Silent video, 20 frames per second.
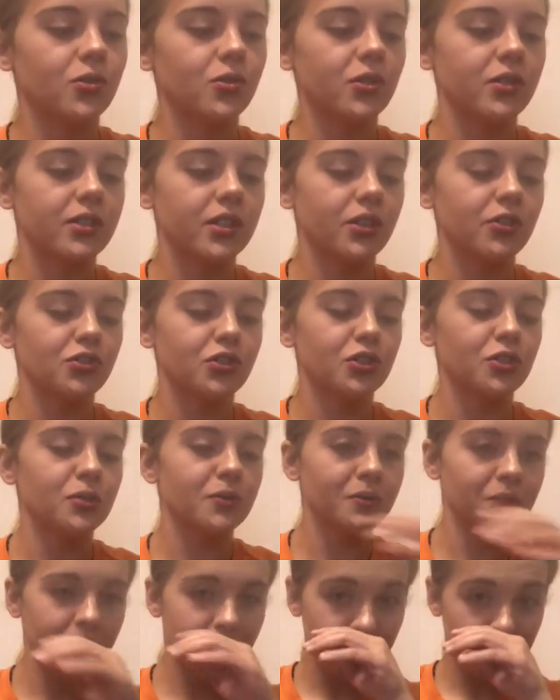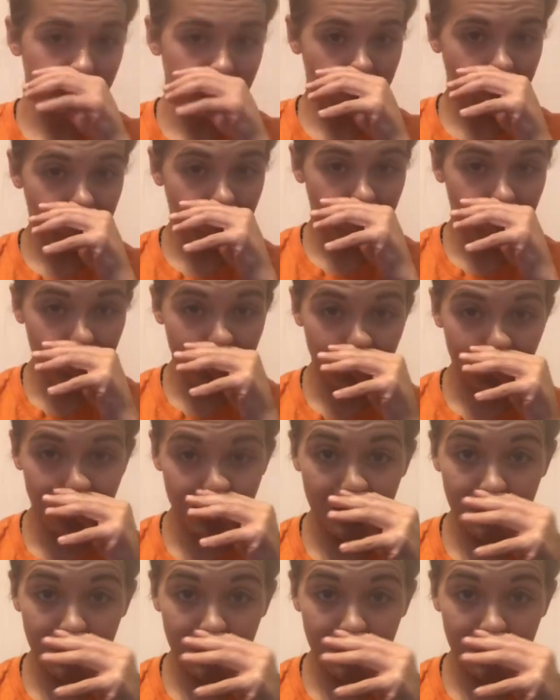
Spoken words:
It tells you, excuse me,